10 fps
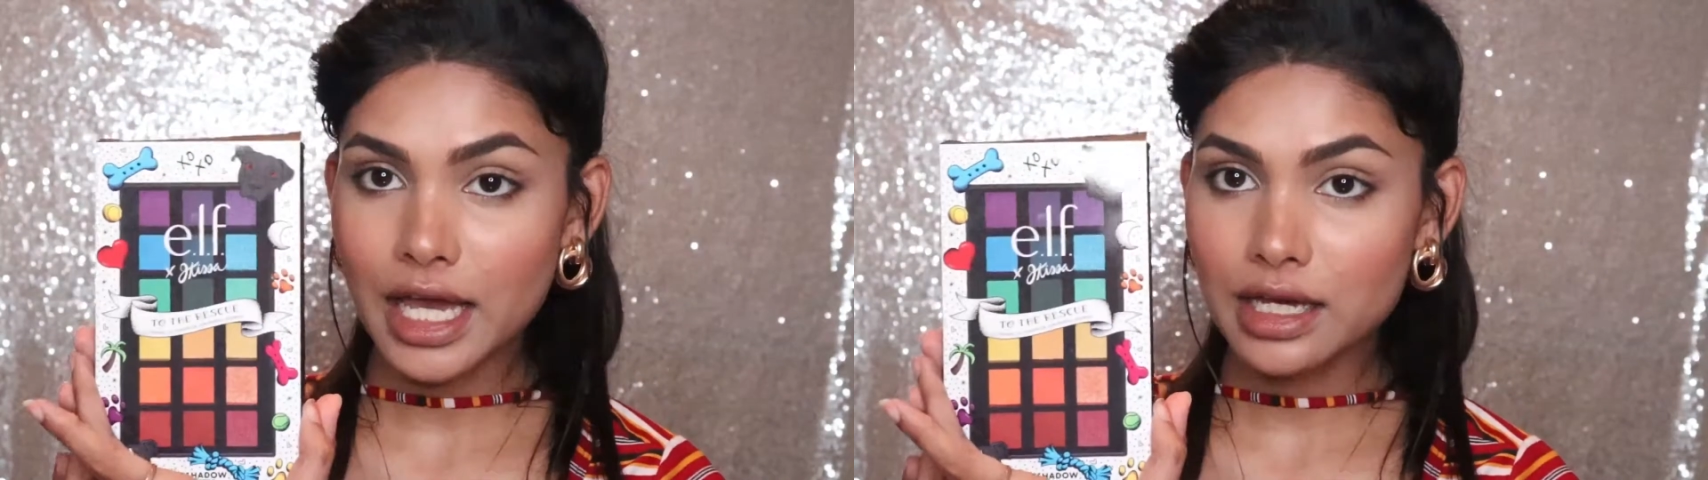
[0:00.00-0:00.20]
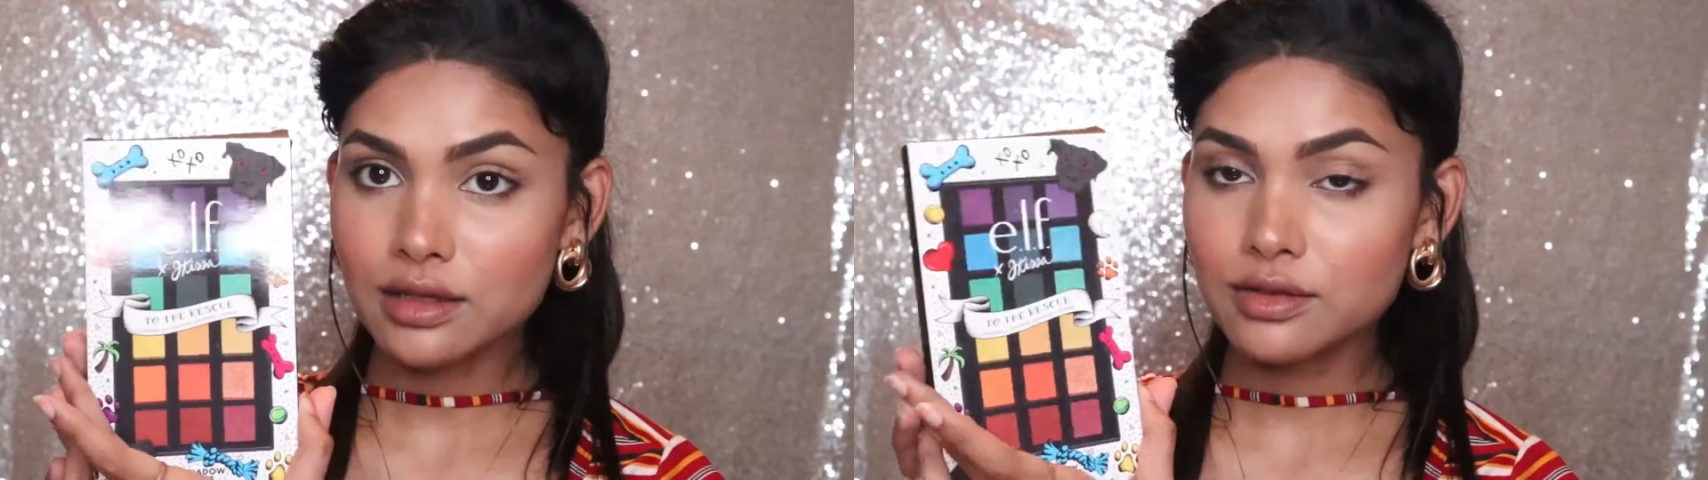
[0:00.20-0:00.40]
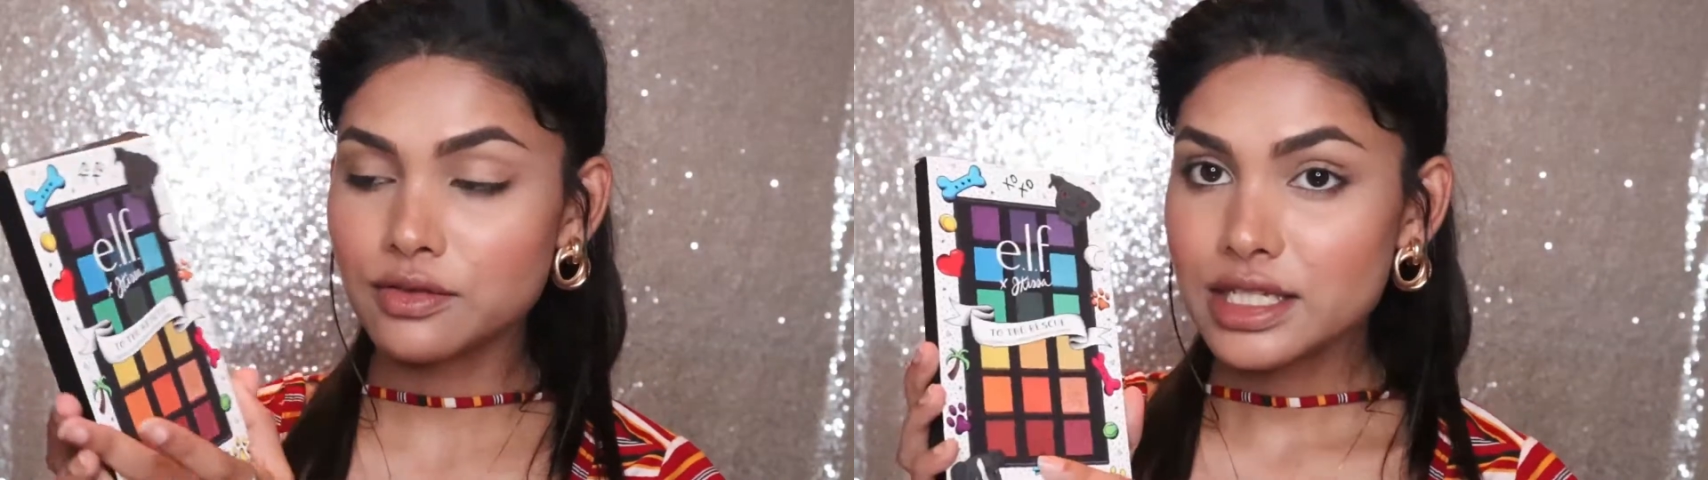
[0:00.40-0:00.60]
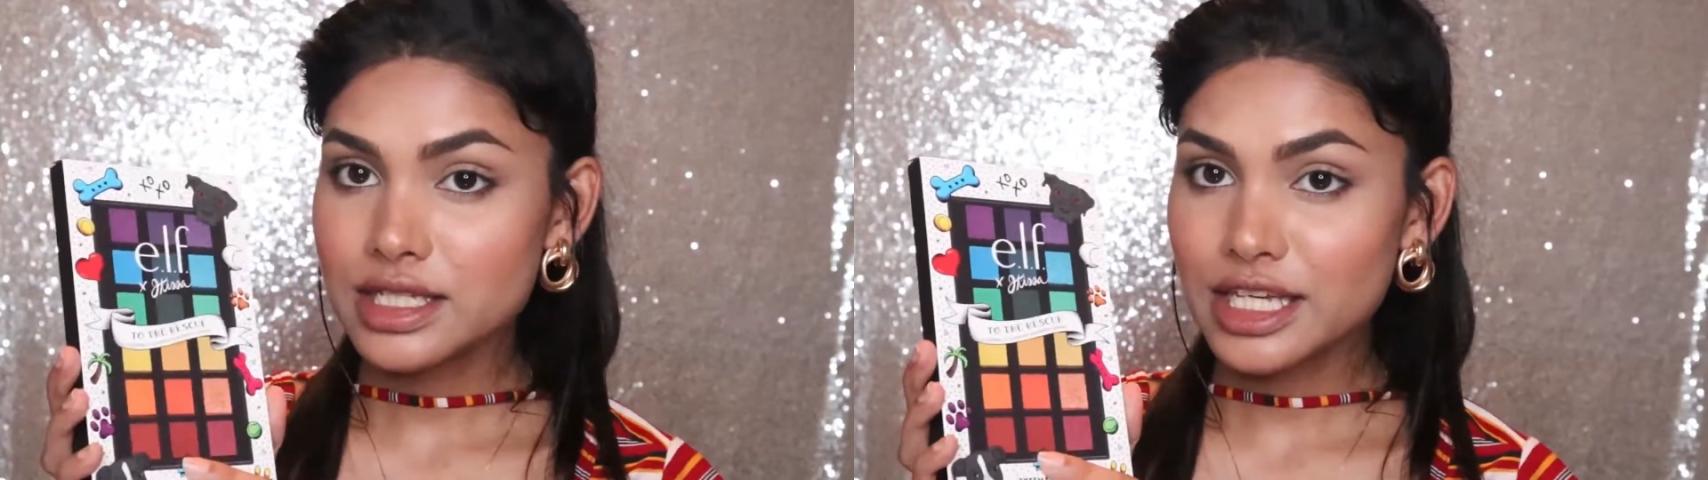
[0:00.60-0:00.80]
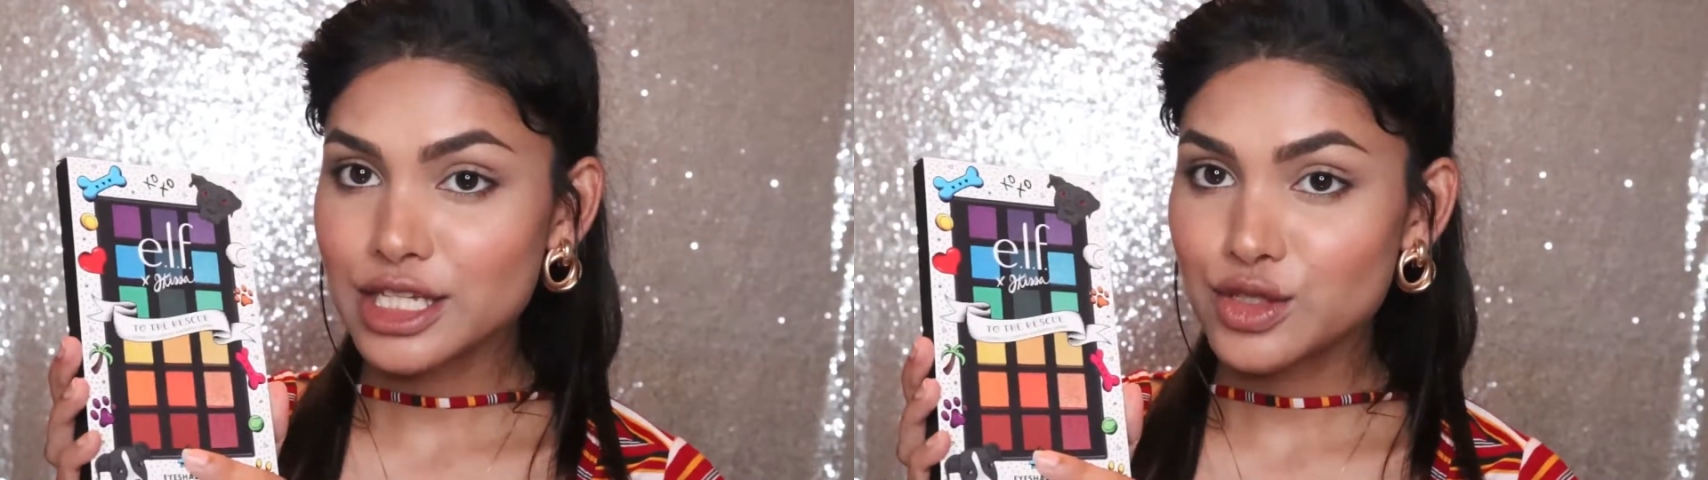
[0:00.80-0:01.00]
elf
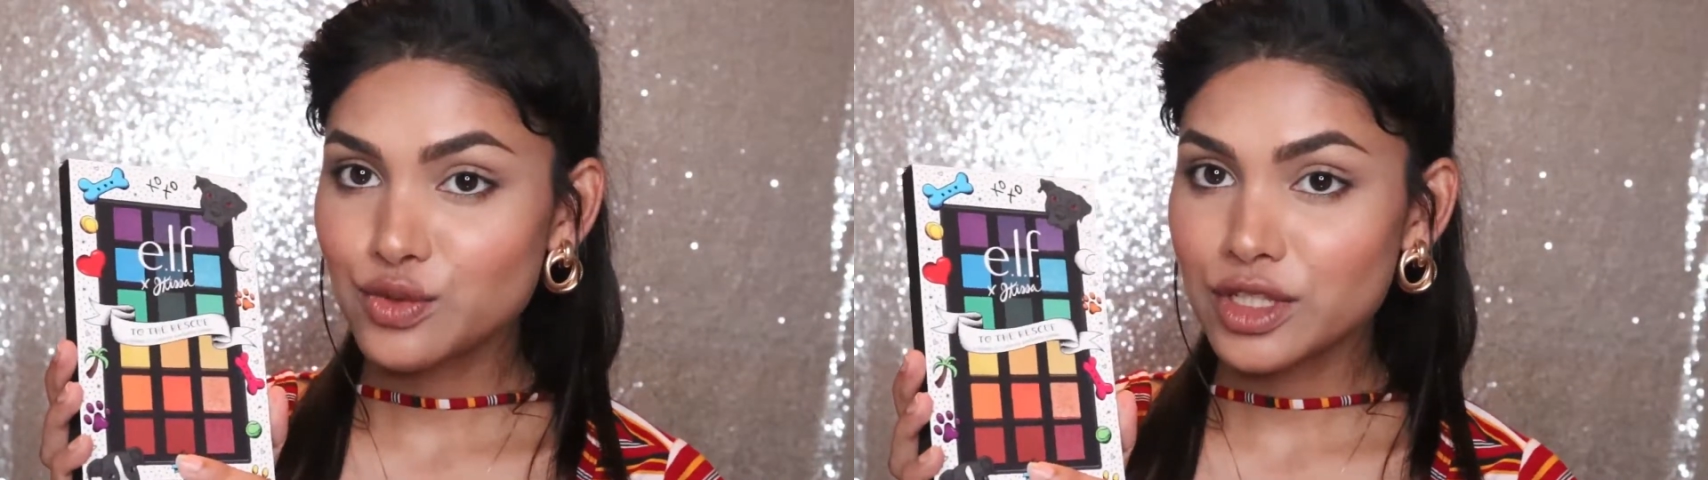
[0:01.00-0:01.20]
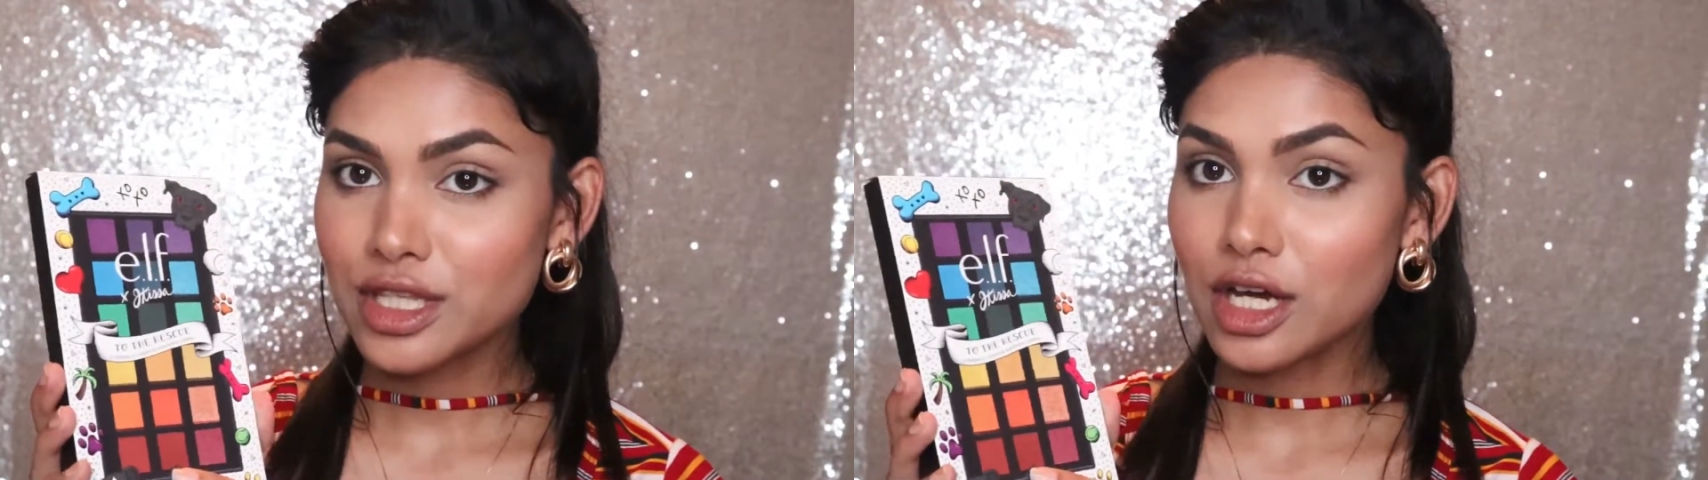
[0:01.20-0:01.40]
this is with